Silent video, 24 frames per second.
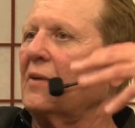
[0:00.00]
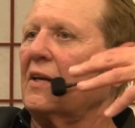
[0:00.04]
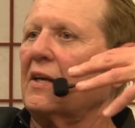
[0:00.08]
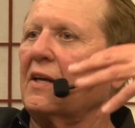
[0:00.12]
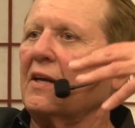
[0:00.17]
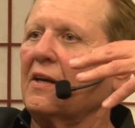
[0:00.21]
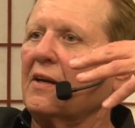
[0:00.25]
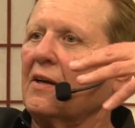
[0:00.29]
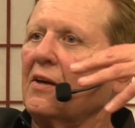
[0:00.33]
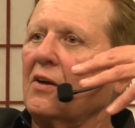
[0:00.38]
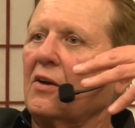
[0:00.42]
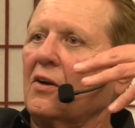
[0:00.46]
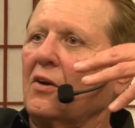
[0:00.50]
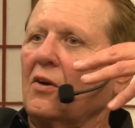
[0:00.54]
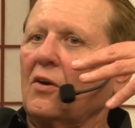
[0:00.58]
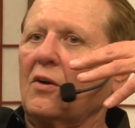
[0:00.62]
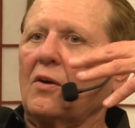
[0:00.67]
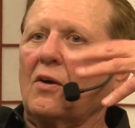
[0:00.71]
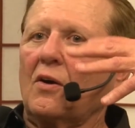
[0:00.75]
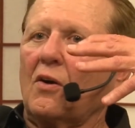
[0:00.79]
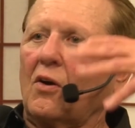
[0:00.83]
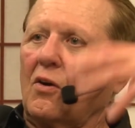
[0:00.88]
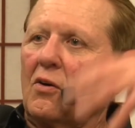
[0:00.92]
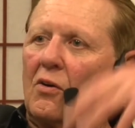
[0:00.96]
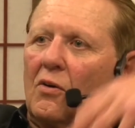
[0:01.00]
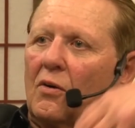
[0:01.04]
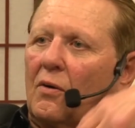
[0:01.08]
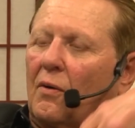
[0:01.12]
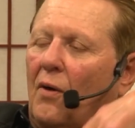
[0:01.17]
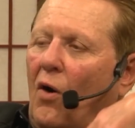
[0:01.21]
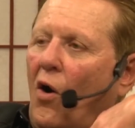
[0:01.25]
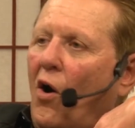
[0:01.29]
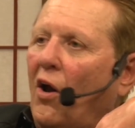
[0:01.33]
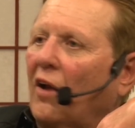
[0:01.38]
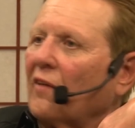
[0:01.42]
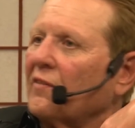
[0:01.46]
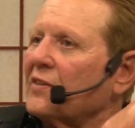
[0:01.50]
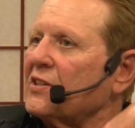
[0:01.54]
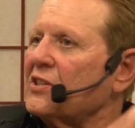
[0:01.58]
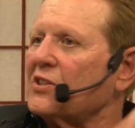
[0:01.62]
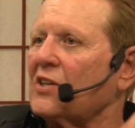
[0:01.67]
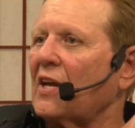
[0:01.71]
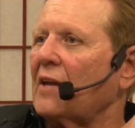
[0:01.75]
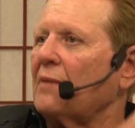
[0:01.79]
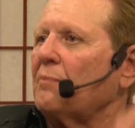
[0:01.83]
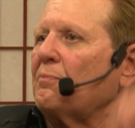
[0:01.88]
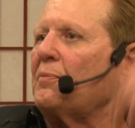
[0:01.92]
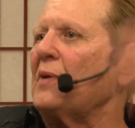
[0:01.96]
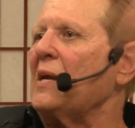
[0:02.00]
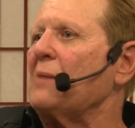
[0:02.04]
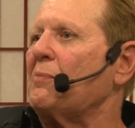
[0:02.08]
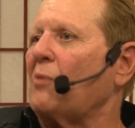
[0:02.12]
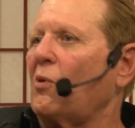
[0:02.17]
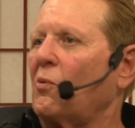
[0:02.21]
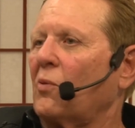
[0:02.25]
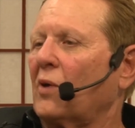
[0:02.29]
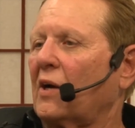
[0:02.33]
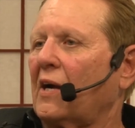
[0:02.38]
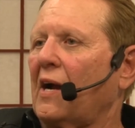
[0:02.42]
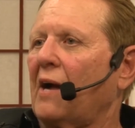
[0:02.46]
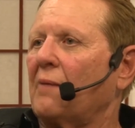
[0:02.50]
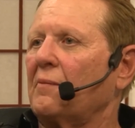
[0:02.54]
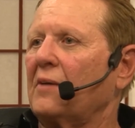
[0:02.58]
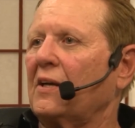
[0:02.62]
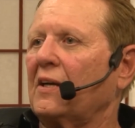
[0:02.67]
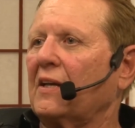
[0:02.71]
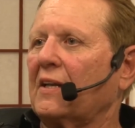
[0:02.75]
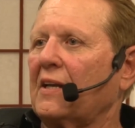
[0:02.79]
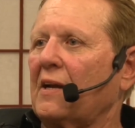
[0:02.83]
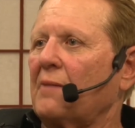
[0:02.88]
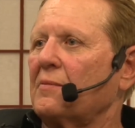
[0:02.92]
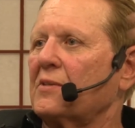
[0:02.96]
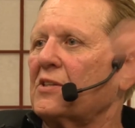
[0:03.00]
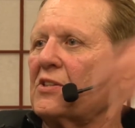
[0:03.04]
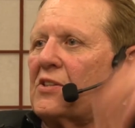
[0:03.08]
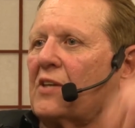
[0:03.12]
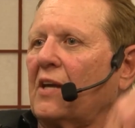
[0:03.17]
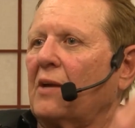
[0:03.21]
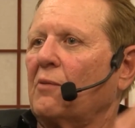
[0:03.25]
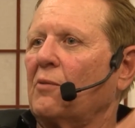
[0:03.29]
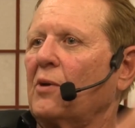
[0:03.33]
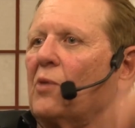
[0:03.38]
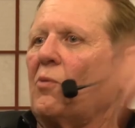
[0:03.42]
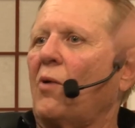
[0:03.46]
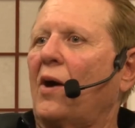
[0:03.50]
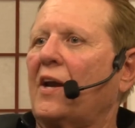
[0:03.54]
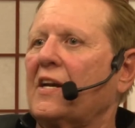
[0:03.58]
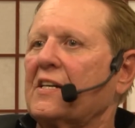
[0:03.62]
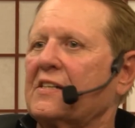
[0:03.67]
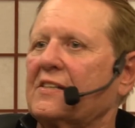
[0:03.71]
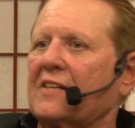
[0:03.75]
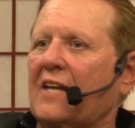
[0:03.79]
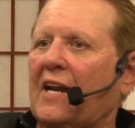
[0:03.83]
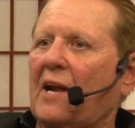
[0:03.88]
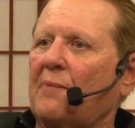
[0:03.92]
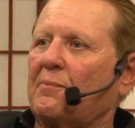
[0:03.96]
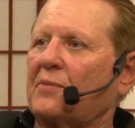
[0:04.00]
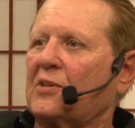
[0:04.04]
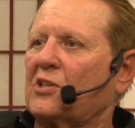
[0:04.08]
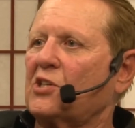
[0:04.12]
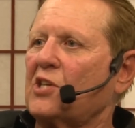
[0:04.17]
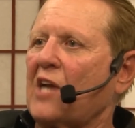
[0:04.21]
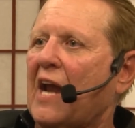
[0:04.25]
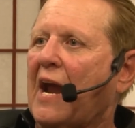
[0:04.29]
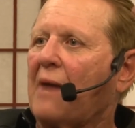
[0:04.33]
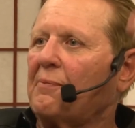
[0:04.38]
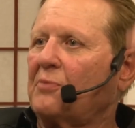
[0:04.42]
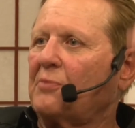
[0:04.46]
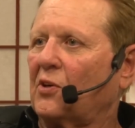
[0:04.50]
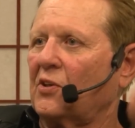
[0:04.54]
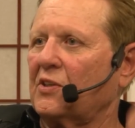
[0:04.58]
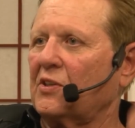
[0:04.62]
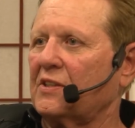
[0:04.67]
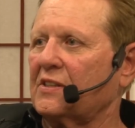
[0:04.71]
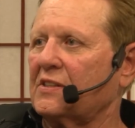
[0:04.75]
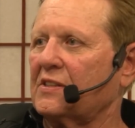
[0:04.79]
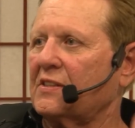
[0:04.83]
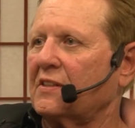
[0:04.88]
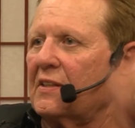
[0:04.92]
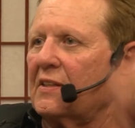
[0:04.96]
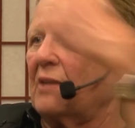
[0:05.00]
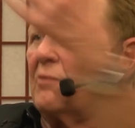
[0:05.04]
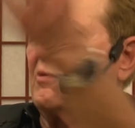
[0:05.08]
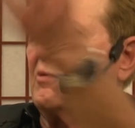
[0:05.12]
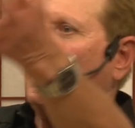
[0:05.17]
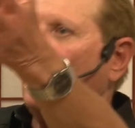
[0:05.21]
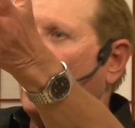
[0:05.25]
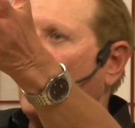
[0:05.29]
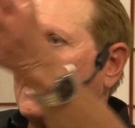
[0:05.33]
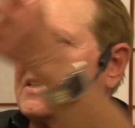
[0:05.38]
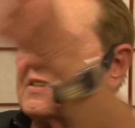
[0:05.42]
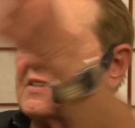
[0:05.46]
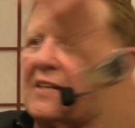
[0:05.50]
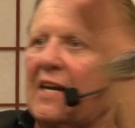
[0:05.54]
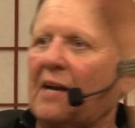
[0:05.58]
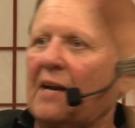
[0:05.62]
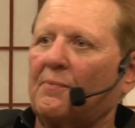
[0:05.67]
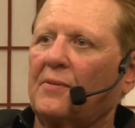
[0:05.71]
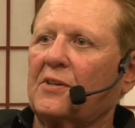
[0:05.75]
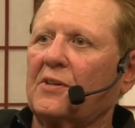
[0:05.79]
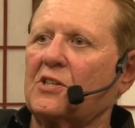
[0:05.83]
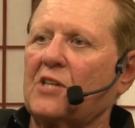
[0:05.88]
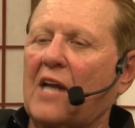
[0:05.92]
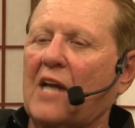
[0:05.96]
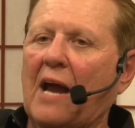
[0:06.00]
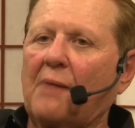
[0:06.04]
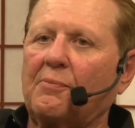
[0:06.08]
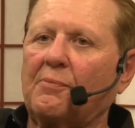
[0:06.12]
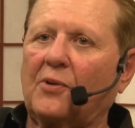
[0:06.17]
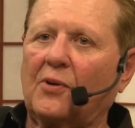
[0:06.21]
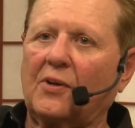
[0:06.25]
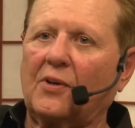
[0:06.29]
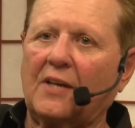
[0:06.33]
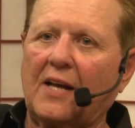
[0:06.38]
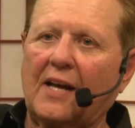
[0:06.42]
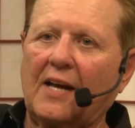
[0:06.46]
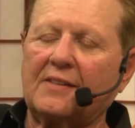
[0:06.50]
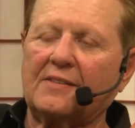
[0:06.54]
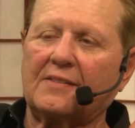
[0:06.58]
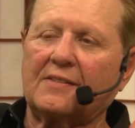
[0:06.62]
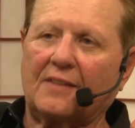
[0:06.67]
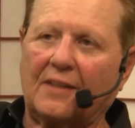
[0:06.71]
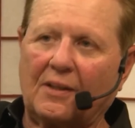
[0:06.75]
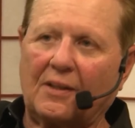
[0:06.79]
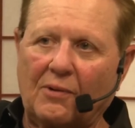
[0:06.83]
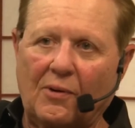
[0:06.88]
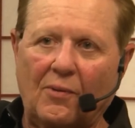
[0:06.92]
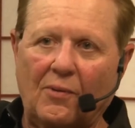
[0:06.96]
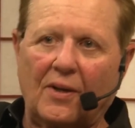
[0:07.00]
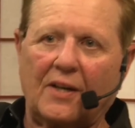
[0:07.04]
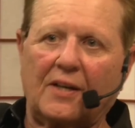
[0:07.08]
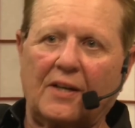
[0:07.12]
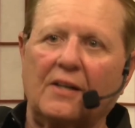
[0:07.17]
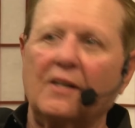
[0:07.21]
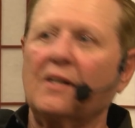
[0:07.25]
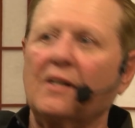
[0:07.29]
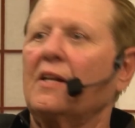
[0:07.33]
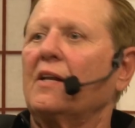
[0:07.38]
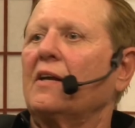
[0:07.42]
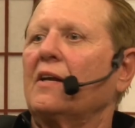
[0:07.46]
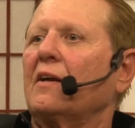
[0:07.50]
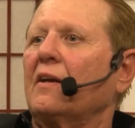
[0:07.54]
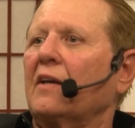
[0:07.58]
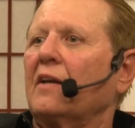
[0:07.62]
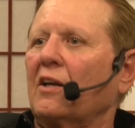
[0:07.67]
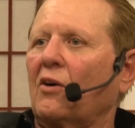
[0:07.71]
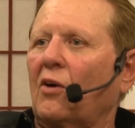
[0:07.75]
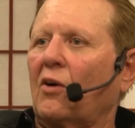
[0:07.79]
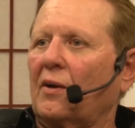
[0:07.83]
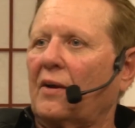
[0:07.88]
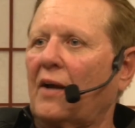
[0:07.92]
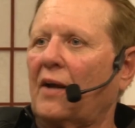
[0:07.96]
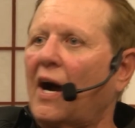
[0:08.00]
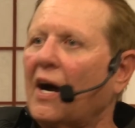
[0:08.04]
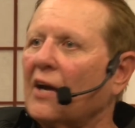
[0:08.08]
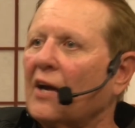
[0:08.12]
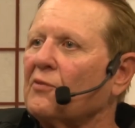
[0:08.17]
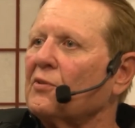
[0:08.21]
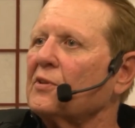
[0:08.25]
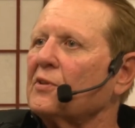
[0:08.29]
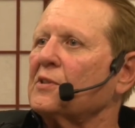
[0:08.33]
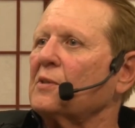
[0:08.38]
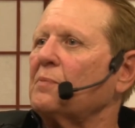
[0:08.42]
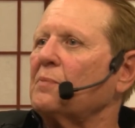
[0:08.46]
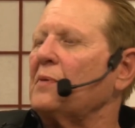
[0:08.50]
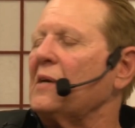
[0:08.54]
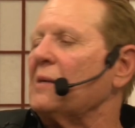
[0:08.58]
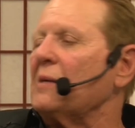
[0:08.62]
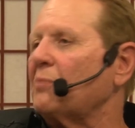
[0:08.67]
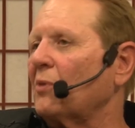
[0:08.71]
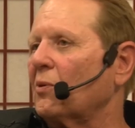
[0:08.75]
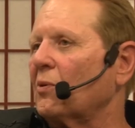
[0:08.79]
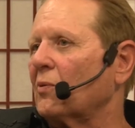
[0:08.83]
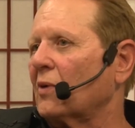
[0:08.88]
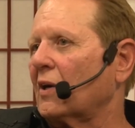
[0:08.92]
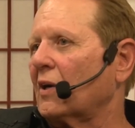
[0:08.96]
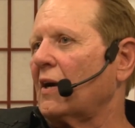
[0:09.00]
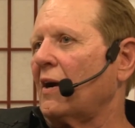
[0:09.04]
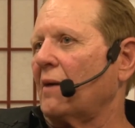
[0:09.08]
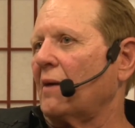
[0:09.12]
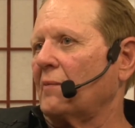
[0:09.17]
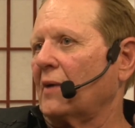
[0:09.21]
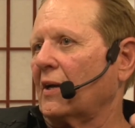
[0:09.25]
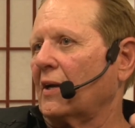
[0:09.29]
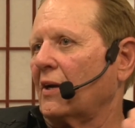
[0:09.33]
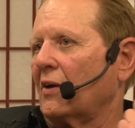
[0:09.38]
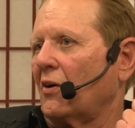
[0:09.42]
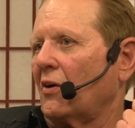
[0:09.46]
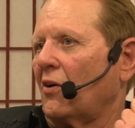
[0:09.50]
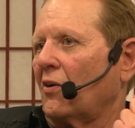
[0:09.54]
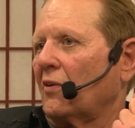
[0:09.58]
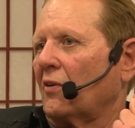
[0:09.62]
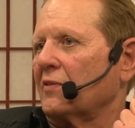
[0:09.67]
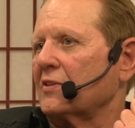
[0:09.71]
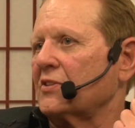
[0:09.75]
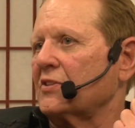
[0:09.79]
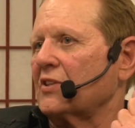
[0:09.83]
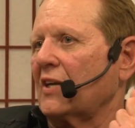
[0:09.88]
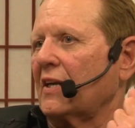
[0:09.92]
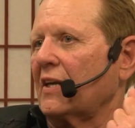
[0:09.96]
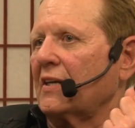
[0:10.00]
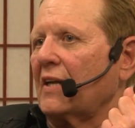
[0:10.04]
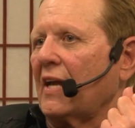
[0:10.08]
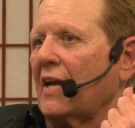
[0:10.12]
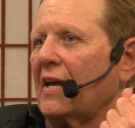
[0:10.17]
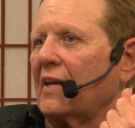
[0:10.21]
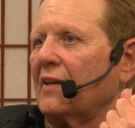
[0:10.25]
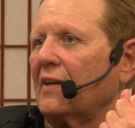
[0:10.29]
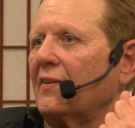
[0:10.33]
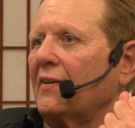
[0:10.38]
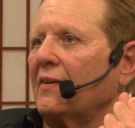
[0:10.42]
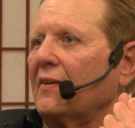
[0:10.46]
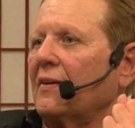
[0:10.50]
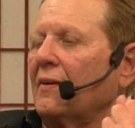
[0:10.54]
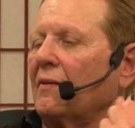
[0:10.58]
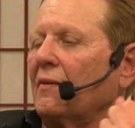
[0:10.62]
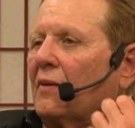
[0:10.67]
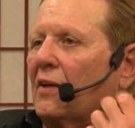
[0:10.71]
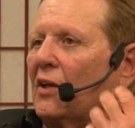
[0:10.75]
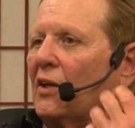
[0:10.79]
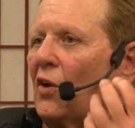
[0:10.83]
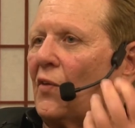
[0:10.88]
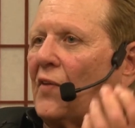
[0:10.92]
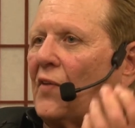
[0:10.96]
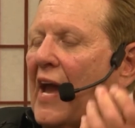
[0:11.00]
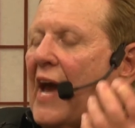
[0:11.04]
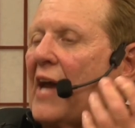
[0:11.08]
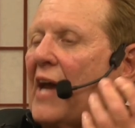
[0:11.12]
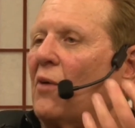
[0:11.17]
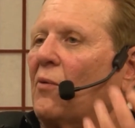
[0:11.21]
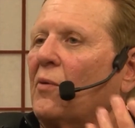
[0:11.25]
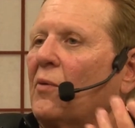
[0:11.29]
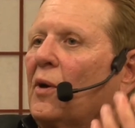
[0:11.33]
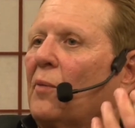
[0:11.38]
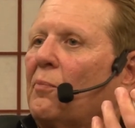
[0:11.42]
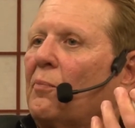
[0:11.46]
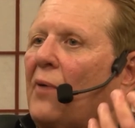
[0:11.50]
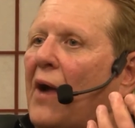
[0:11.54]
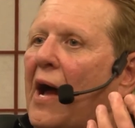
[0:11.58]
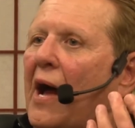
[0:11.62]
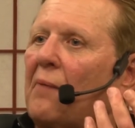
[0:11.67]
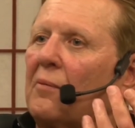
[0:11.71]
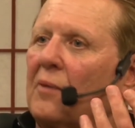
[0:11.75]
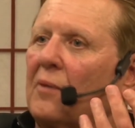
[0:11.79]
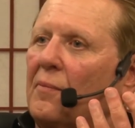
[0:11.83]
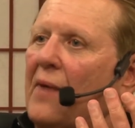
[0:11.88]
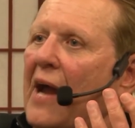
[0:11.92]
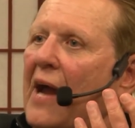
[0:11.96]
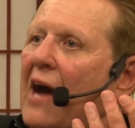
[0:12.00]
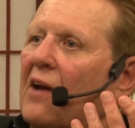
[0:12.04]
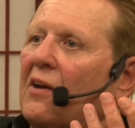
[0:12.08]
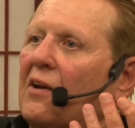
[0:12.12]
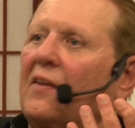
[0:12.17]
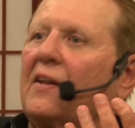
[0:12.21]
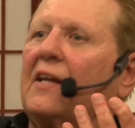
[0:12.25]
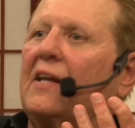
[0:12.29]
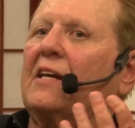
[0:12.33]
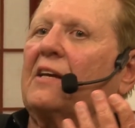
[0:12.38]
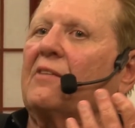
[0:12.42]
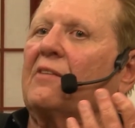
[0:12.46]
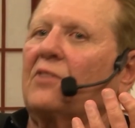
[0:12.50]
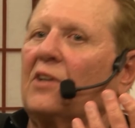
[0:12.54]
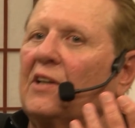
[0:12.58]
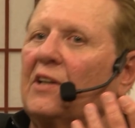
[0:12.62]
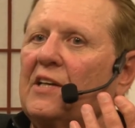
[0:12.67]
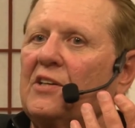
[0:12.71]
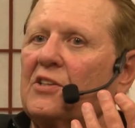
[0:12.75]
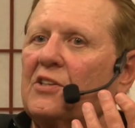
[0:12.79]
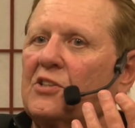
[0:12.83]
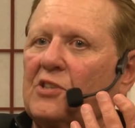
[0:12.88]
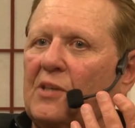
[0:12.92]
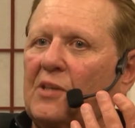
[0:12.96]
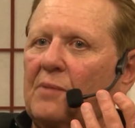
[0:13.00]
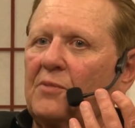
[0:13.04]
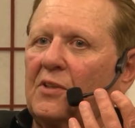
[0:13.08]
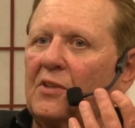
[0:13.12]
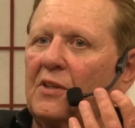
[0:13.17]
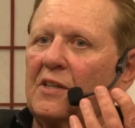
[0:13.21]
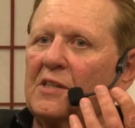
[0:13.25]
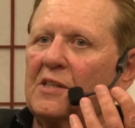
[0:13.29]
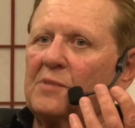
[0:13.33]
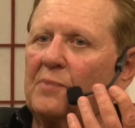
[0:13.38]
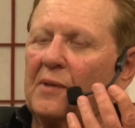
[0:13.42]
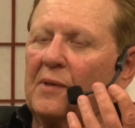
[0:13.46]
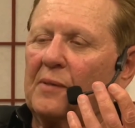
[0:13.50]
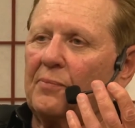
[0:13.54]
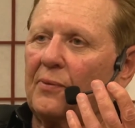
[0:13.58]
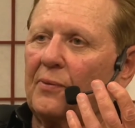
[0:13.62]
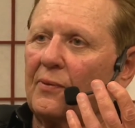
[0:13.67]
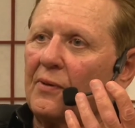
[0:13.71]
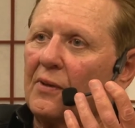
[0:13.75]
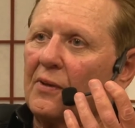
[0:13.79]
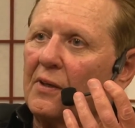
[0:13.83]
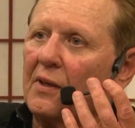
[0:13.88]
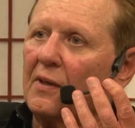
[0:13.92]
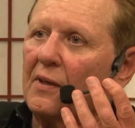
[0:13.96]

me, all of a sudden, people were coming to them and saying, we want to set up a chapter in this city. We want to set up a chapter in that city. We want to, and hundreds of people were coming all of a sudden. And they had a real problem. How do they give leadership to these people?